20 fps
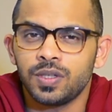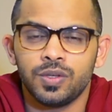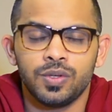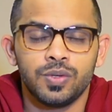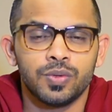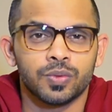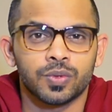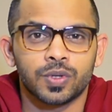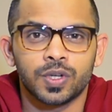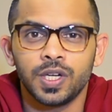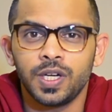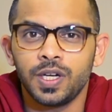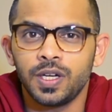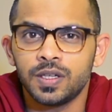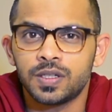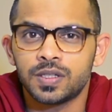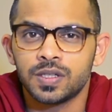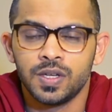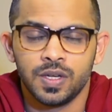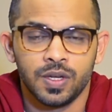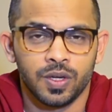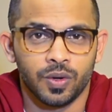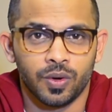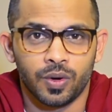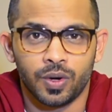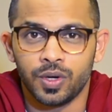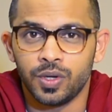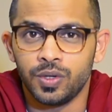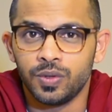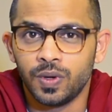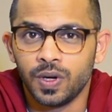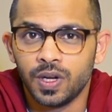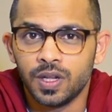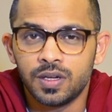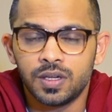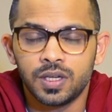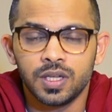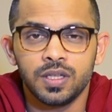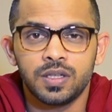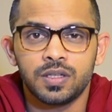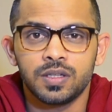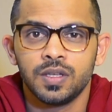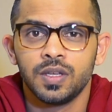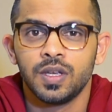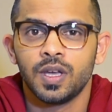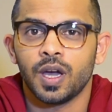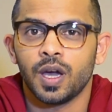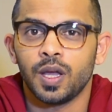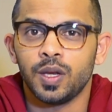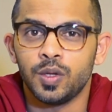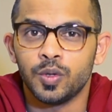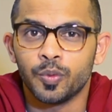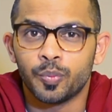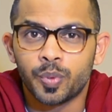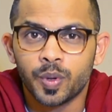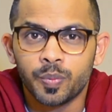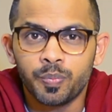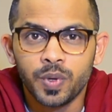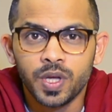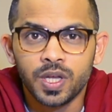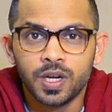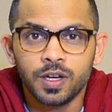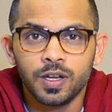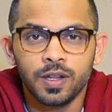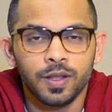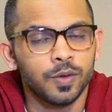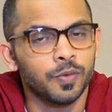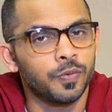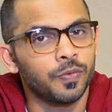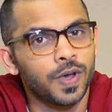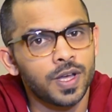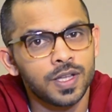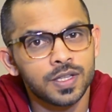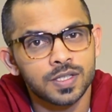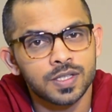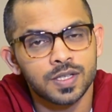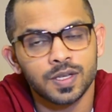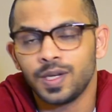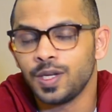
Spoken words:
you read it or you learn it and you prepare it, you fast,